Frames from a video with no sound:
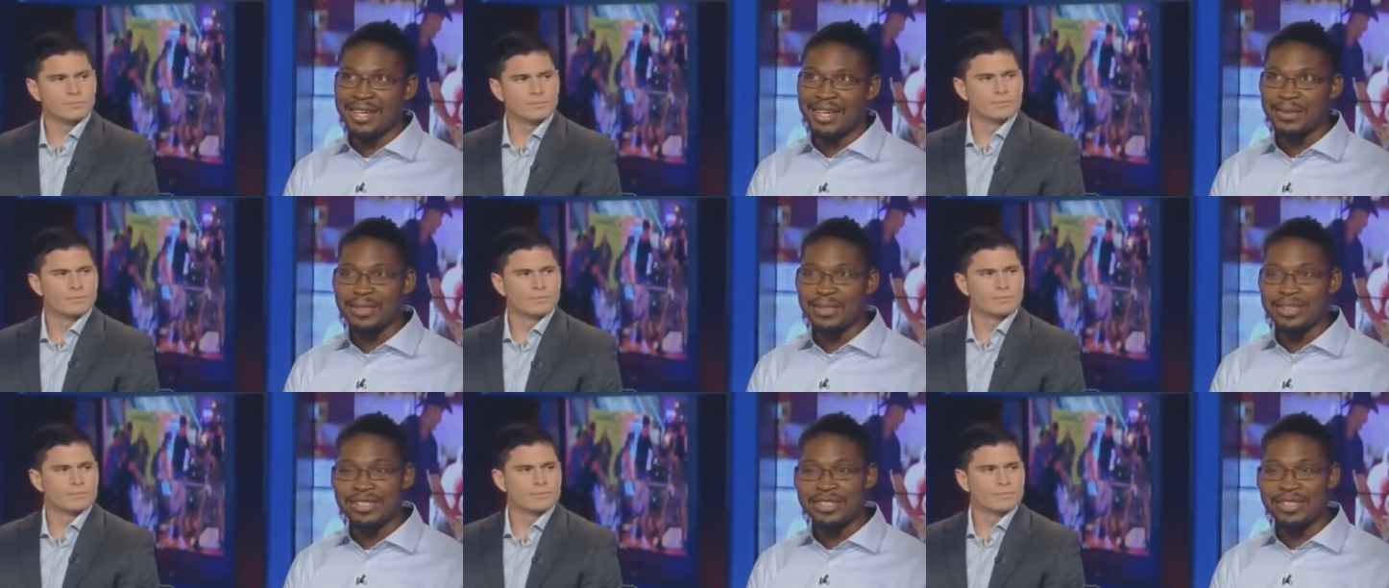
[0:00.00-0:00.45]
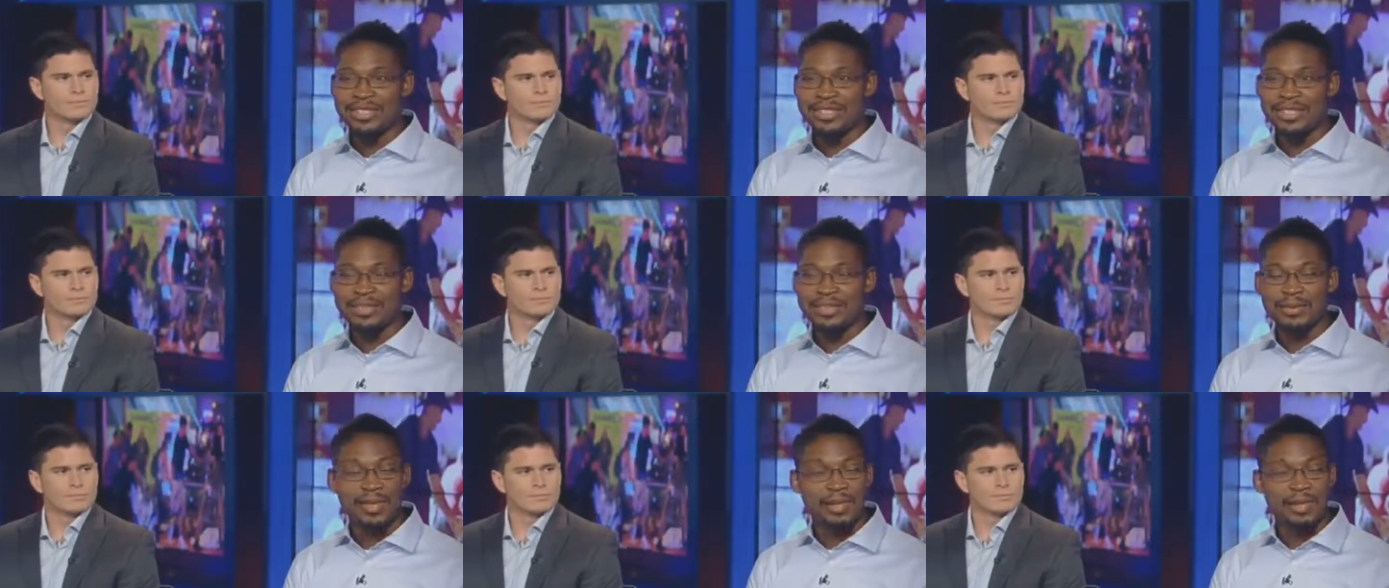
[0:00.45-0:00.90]
Speaker 1: it was it,
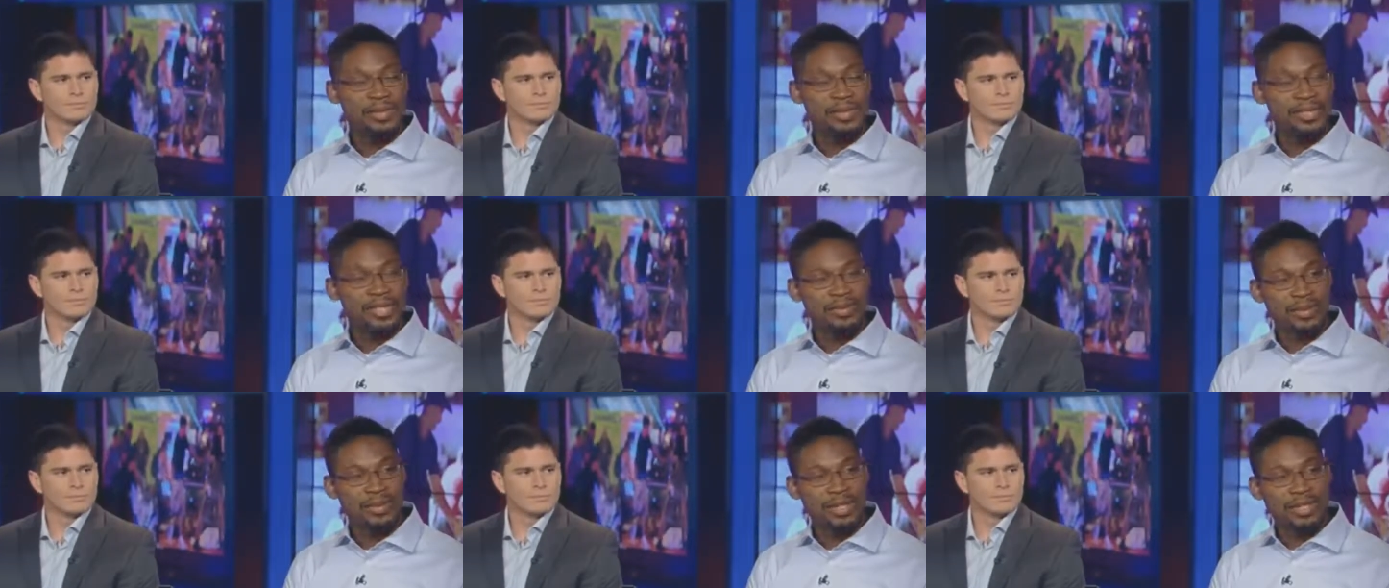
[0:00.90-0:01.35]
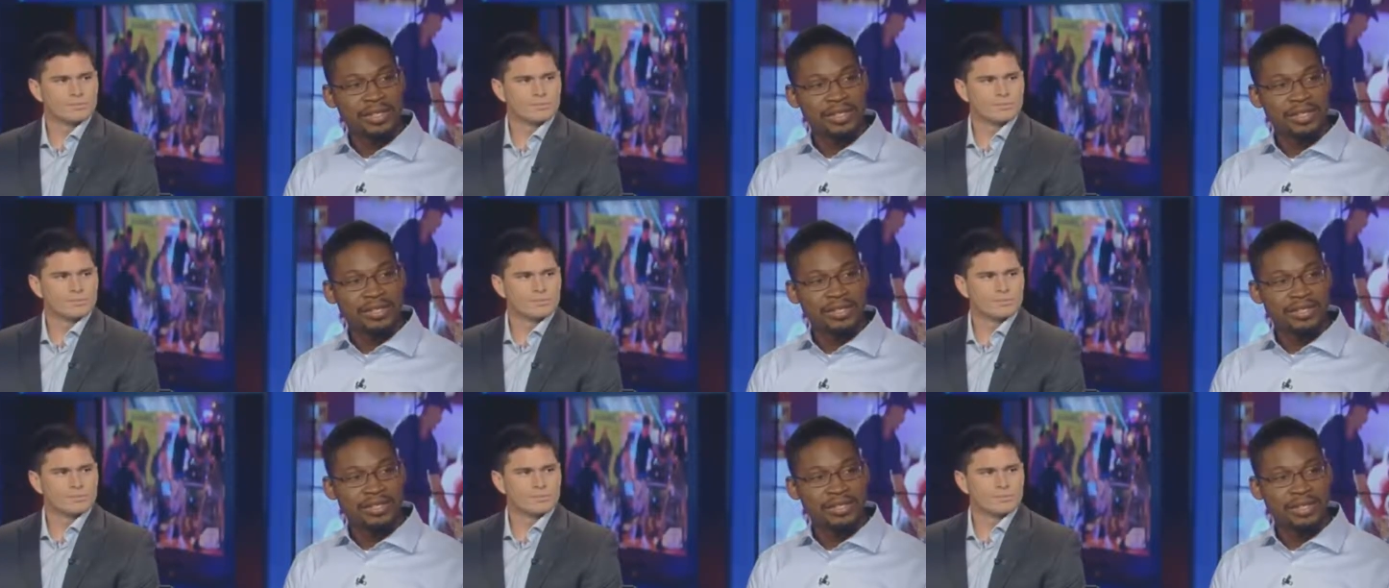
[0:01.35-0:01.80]
it was unreal,
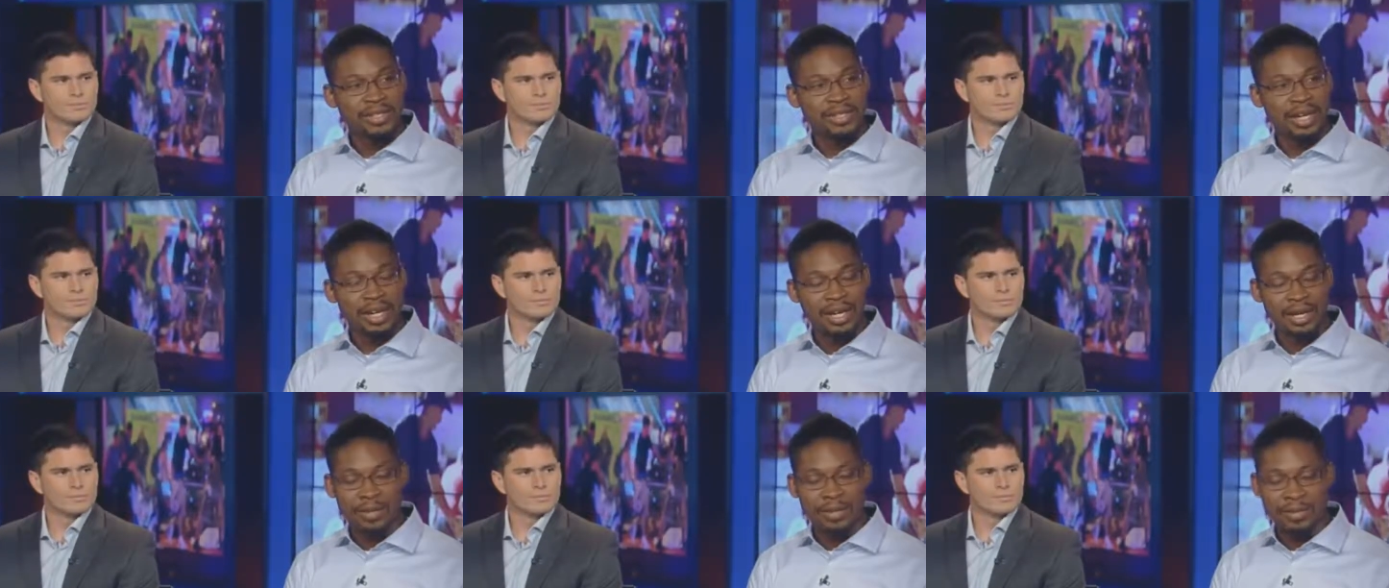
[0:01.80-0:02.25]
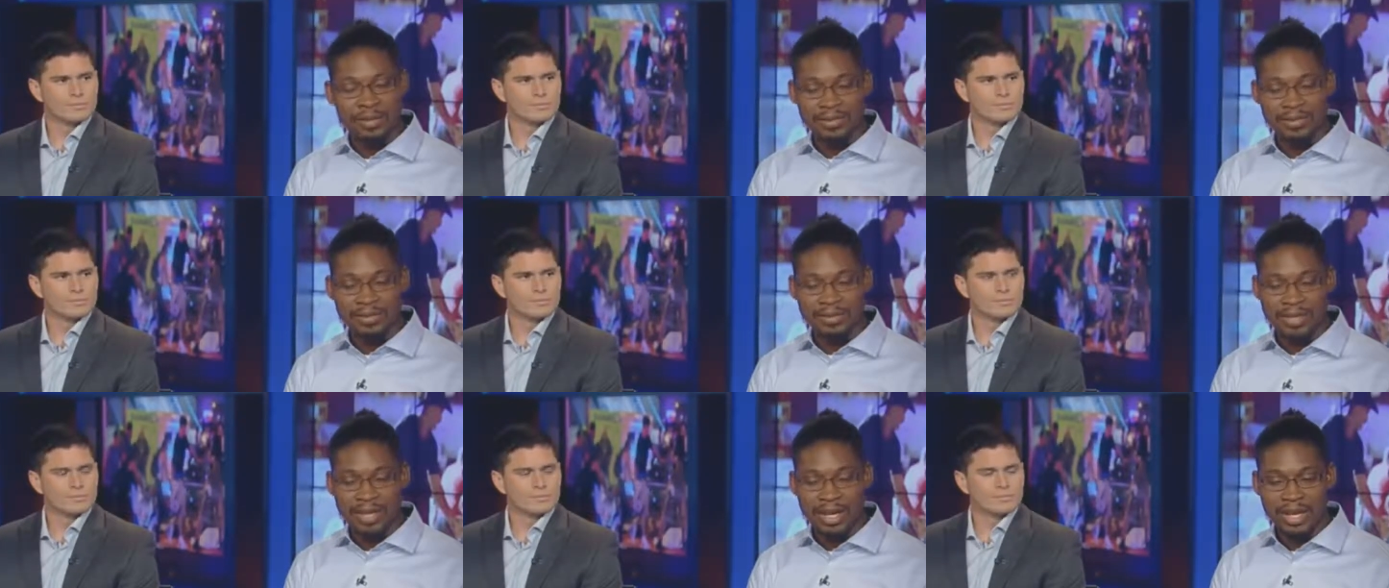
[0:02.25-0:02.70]
um,
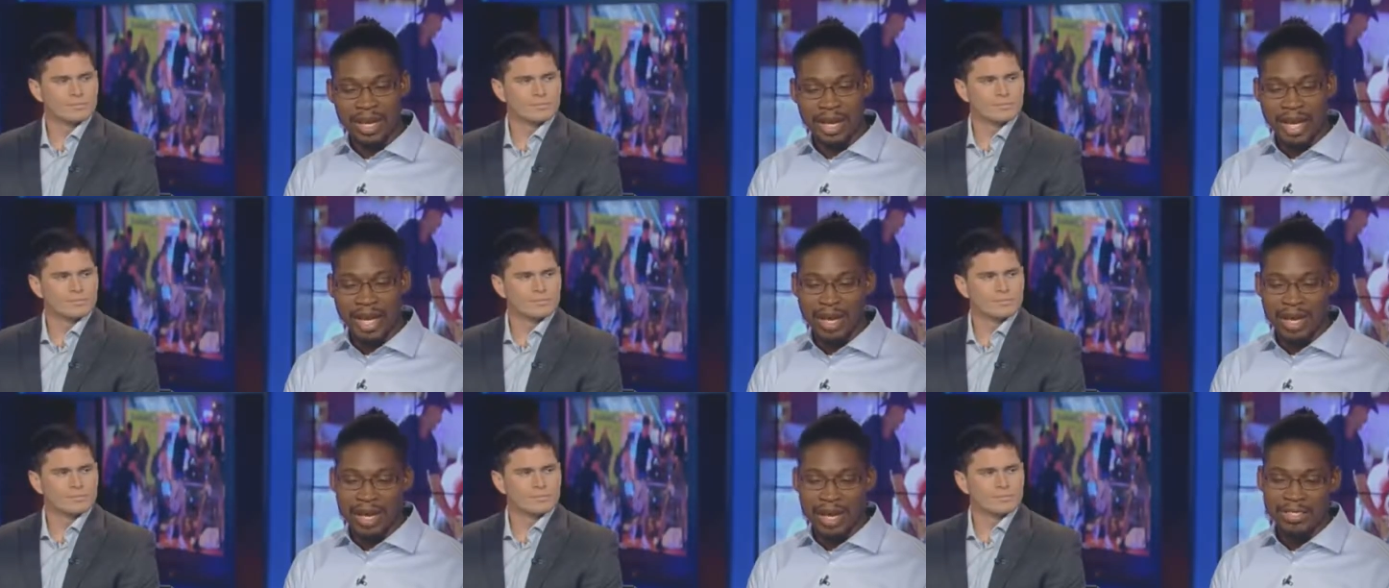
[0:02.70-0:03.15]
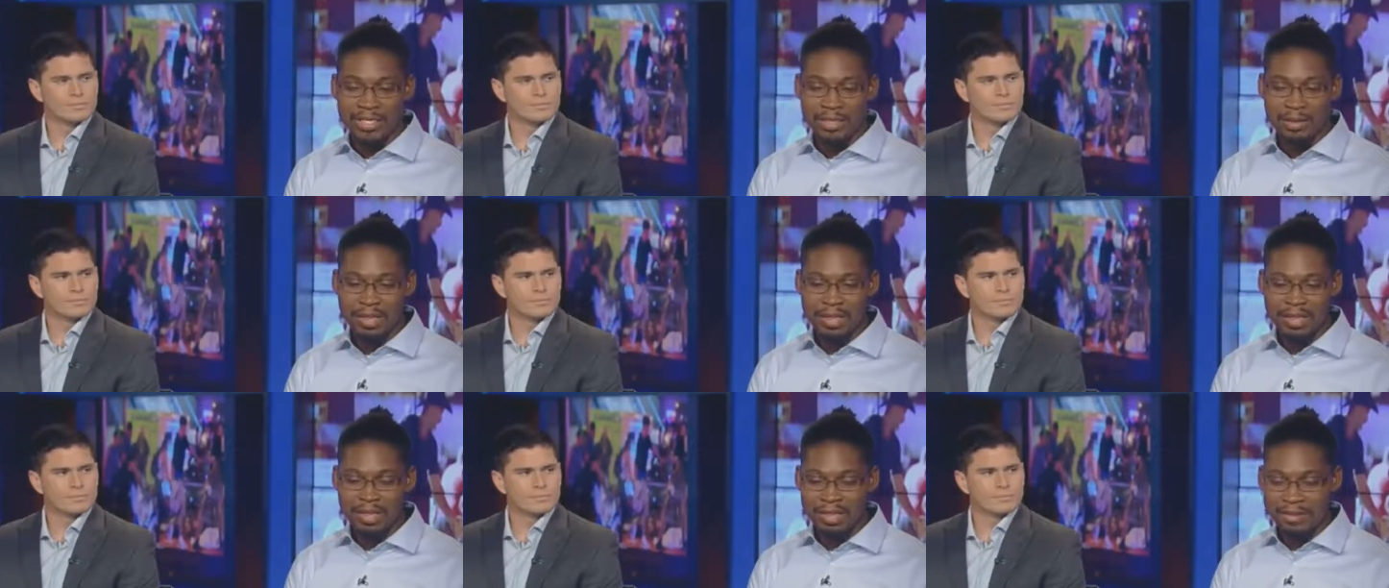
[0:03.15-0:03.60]
I, I,
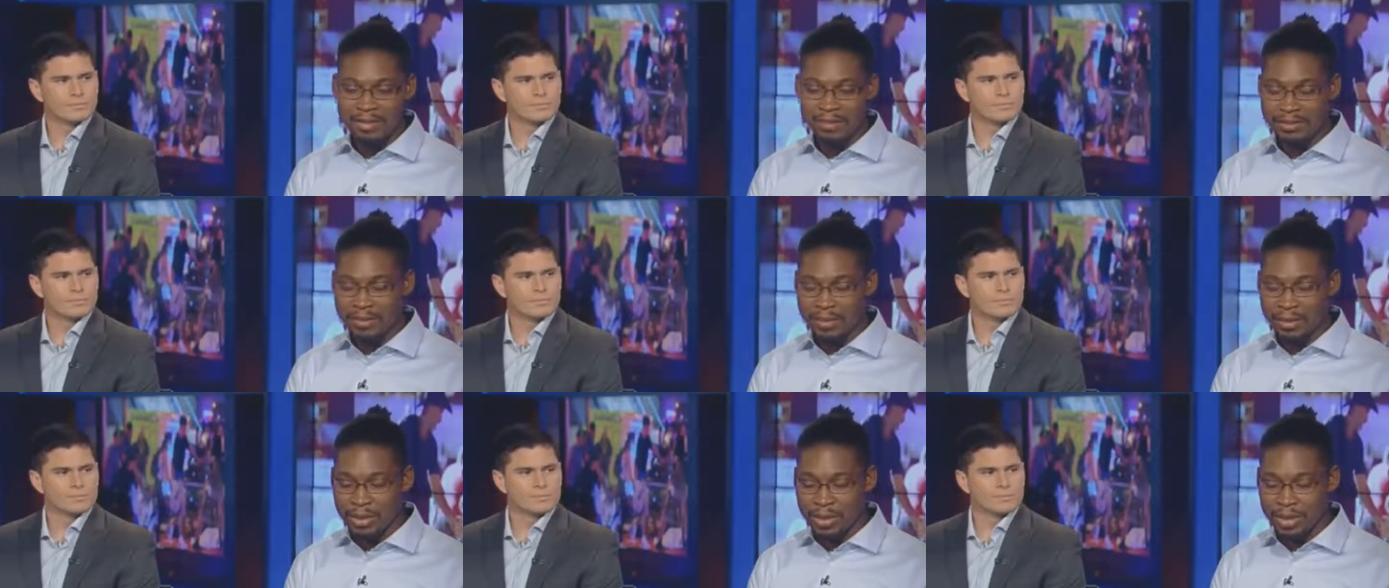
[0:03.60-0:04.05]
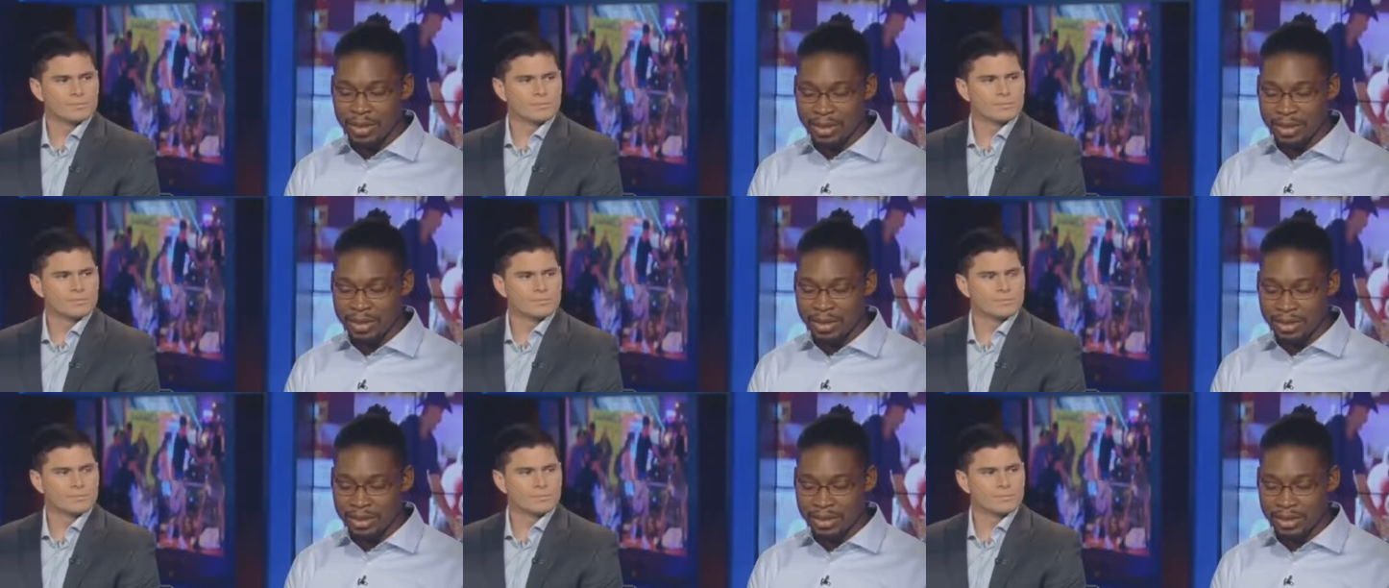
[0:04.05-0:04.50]
especially for